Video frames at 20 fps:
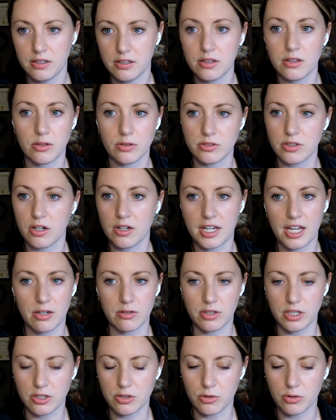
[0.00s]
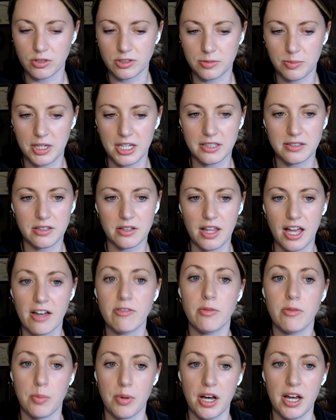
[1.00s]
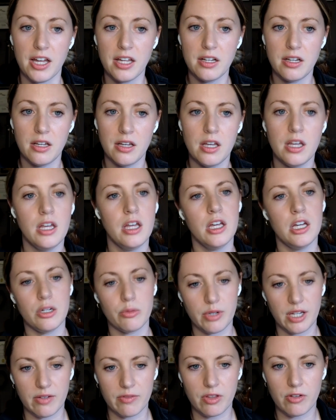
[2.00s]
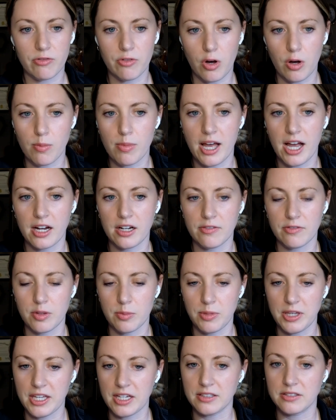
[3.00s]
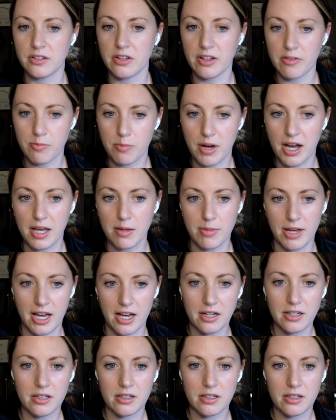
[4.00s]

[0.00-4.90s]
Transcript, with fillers: Those aren't counting towards PSLF, but we have the fallback of the PSLF buyback.